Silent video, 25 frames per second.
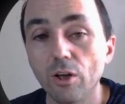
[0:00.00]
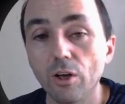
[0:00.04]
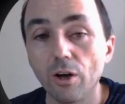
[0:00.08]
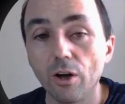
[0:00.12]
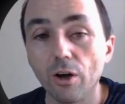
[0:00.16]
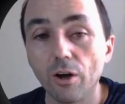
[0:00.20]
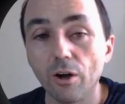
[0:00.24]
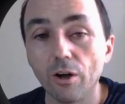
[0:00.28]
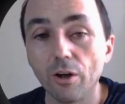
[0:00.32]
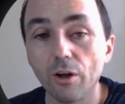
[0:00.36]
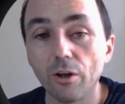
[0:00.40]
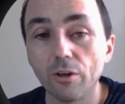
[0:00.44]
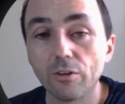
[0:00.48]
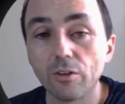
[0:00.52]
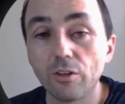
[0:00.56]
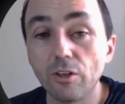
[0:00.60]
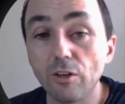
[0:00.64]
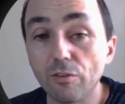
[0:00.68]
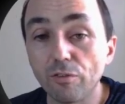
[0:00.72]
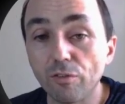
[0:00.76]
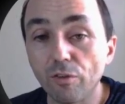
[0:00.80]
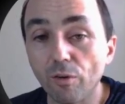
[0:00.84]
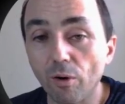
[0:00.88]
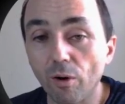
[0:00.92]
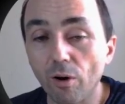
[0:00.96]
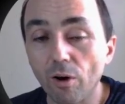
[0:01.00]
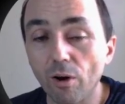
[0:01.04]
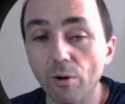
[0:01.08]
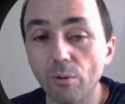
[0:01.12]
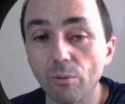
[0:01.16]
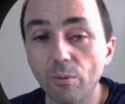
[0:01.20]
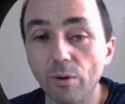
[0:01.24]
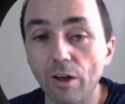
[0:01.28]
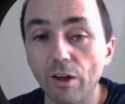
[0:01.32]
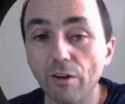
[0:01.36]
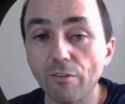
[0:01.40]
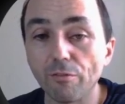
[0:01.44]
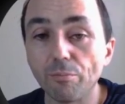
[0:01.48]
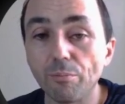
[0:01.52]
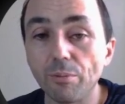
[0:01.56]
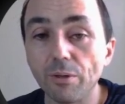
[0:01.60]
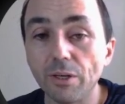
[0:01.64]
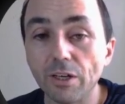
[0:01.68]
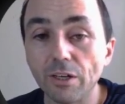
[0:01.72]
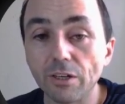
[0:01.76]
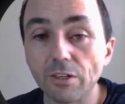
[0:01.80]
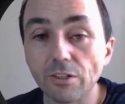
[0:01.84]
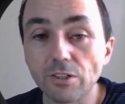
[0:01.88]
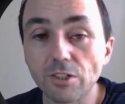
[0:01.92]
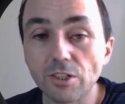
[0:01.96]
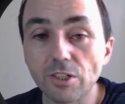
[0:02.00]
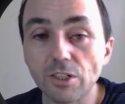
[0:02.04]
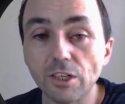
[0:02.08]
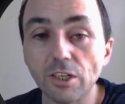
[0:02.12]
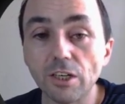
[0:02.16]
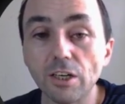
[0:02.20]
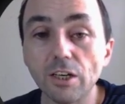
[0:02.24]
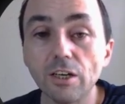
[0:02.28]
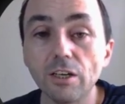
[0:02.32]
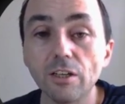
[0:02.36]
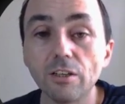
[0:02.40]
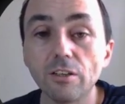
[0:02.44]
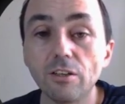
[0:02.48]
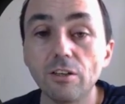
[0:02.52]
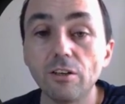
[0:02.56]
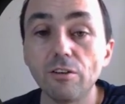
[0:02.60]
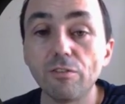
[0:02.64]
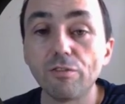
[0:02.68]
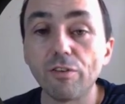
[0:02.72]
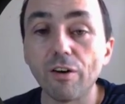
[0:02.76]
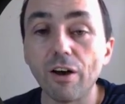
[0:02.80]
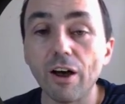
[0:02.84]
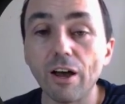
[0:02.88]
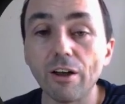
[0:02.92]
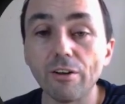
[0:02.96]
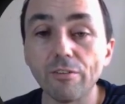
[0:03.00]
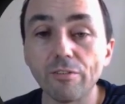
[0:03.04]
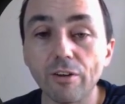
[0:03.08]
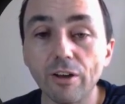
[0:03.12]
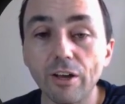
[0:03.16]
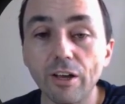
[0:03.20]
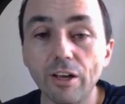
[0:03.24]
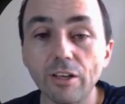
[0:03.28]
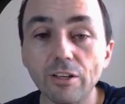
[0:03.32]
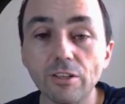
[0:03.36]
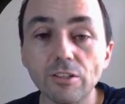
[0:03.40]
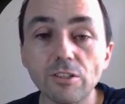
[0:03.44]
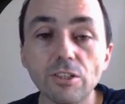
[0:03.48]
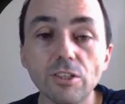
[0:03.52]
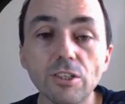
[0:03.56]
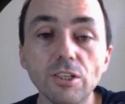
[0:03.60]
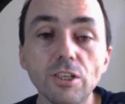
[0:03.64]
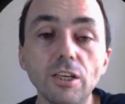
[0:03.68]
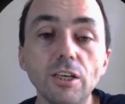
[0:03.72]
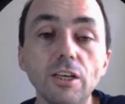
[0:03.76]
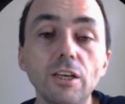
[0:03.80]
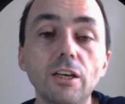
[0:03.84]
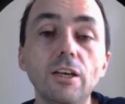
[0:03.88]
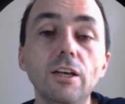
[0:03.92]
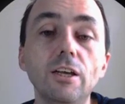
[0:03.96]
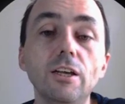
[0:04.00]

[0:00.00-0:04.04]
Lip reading: T4. We have B and C, T5 A and C,